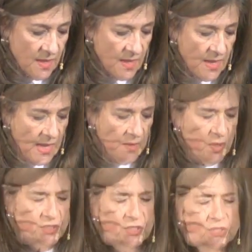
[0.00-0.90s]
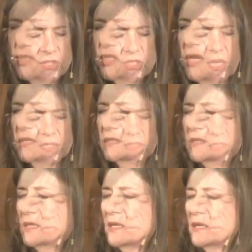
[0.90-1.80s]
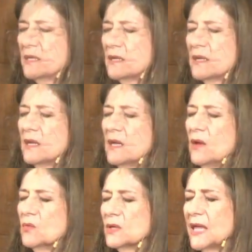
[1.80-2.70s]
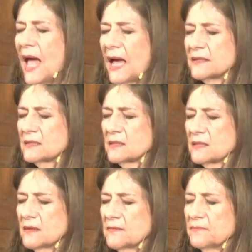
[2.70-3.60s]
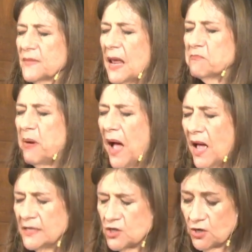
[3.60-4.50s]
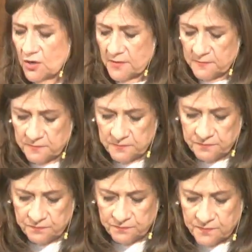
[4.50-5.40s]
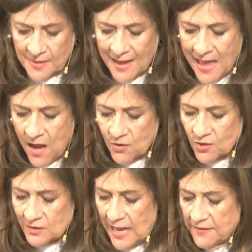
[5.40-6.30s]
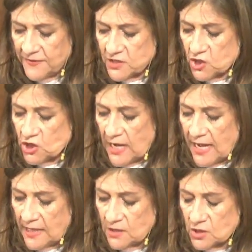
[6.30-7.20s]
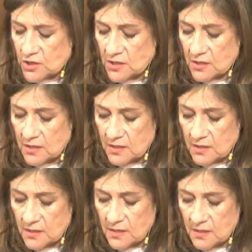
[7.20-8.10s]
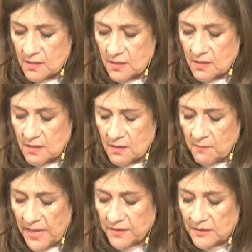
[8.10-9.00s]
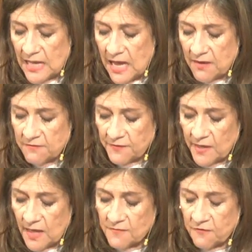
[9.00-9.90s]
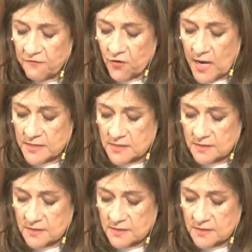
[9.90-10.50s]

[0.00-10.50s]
And I want you to just relax and ponder how your life has changed by the love of a friend.